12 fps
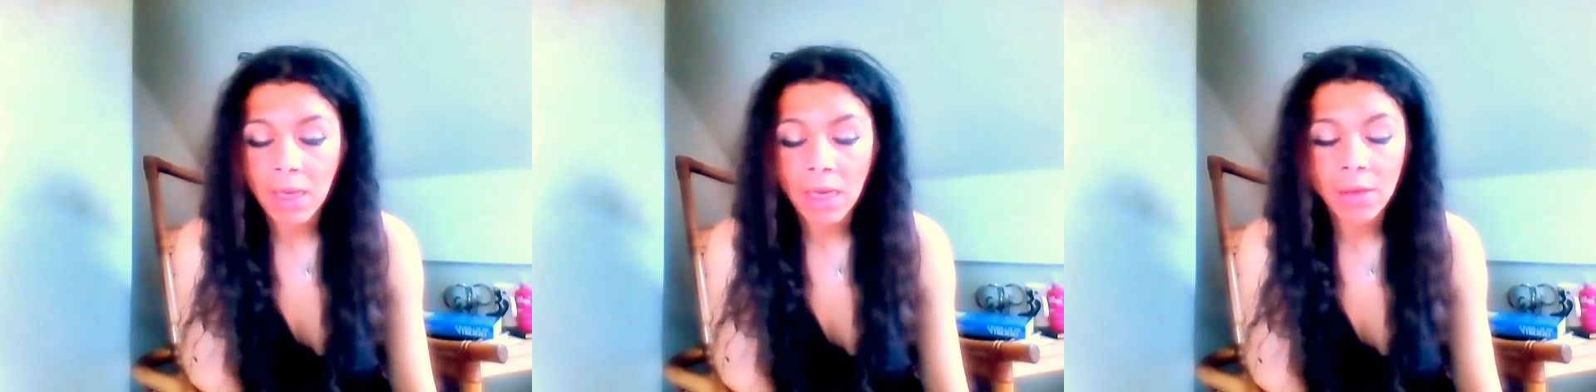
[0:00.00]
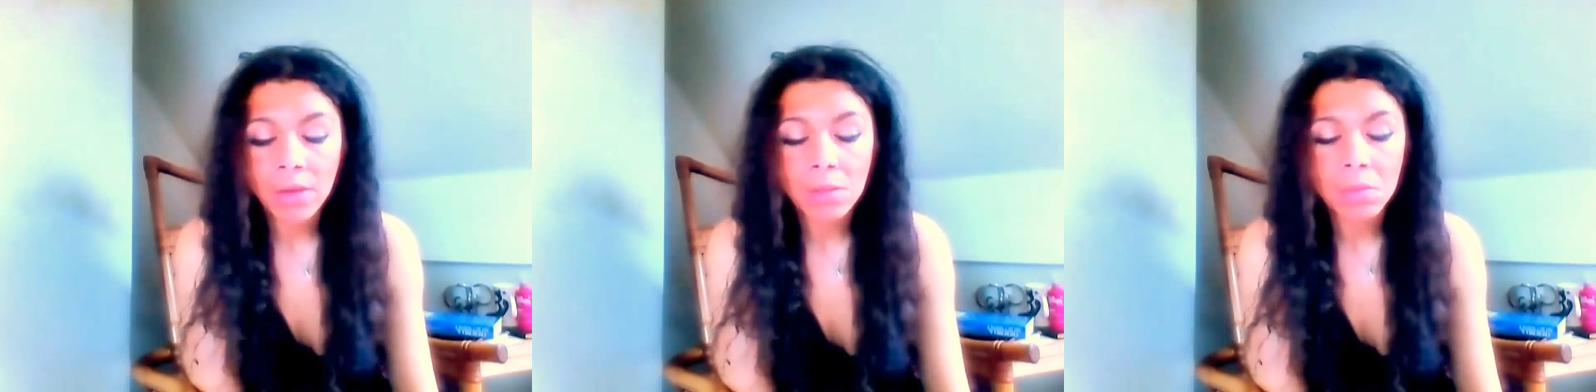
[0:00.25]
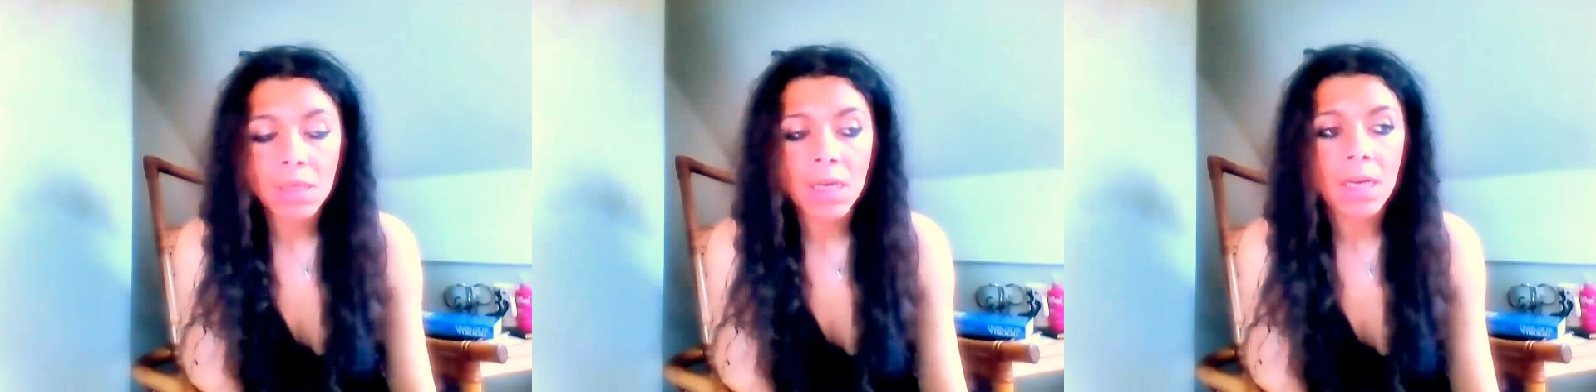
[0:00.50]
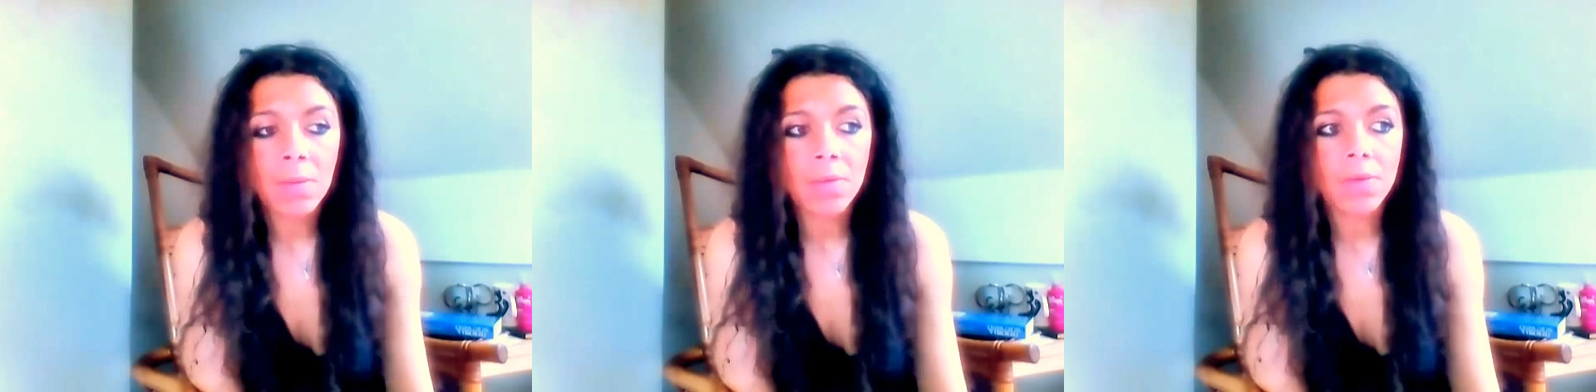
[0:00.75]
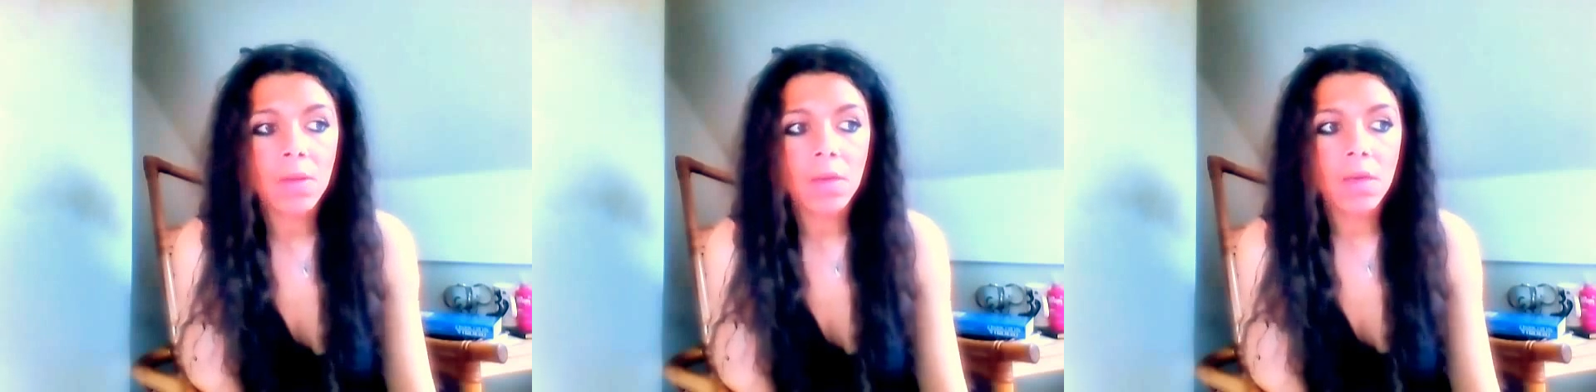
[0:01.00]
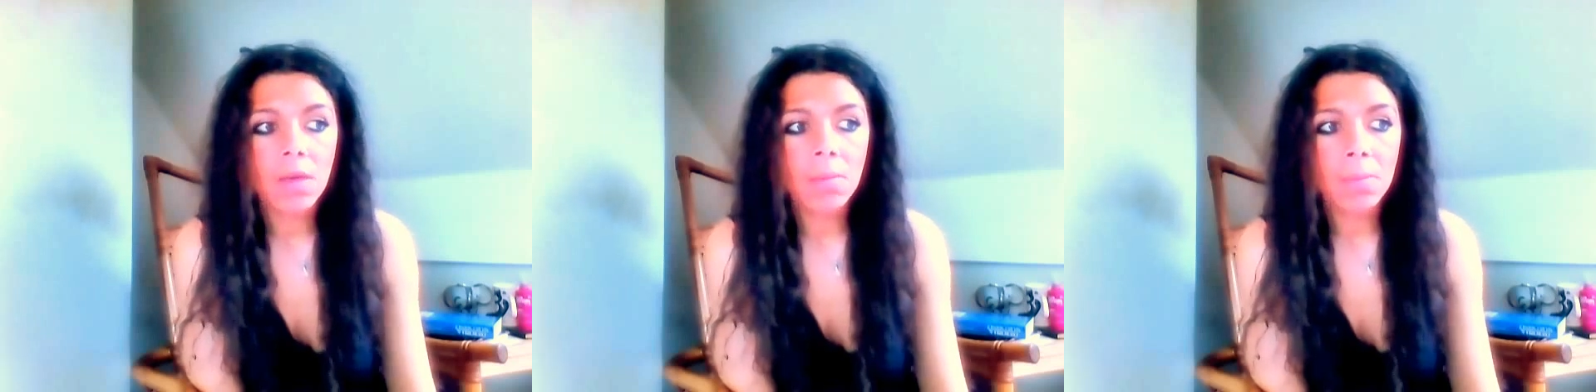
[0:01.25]
He could stop people from being
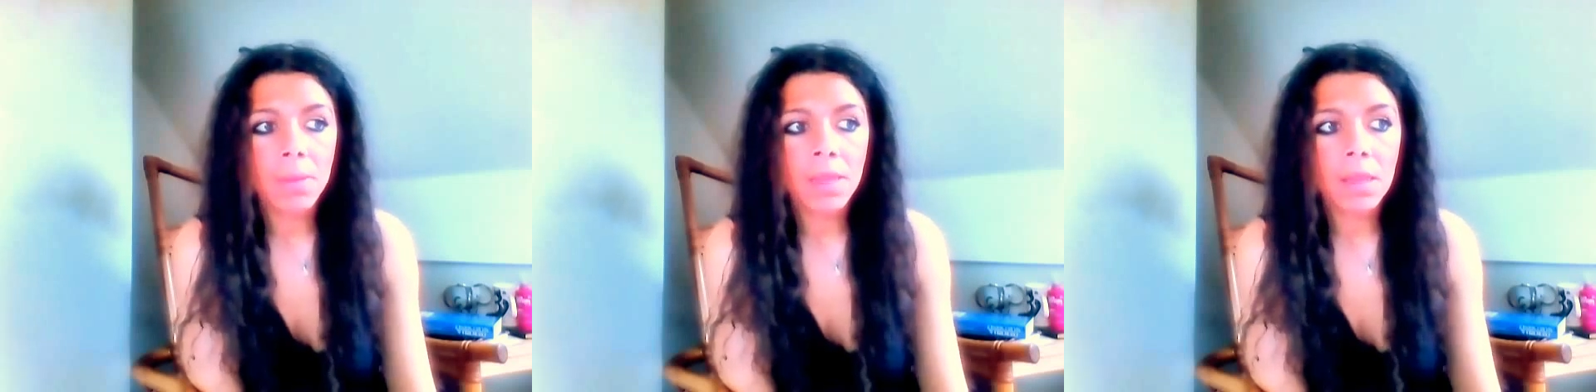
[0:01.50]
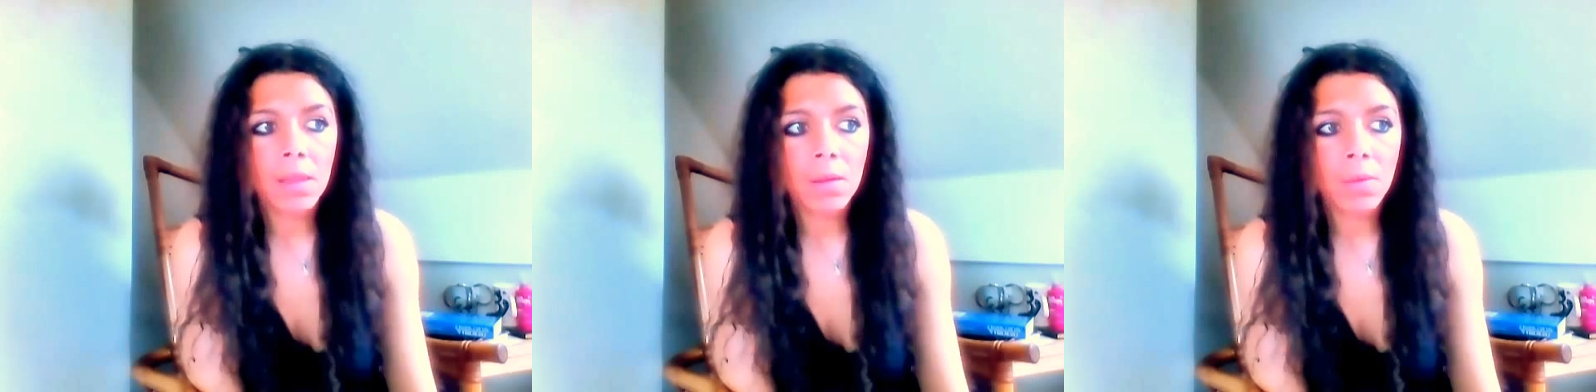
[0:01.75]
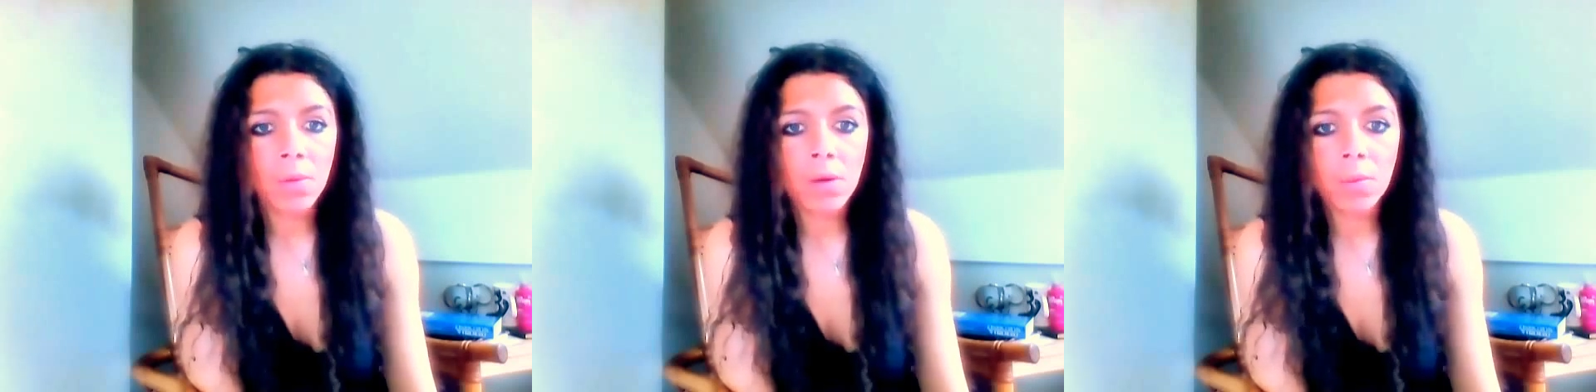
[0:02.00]
killed sometimes.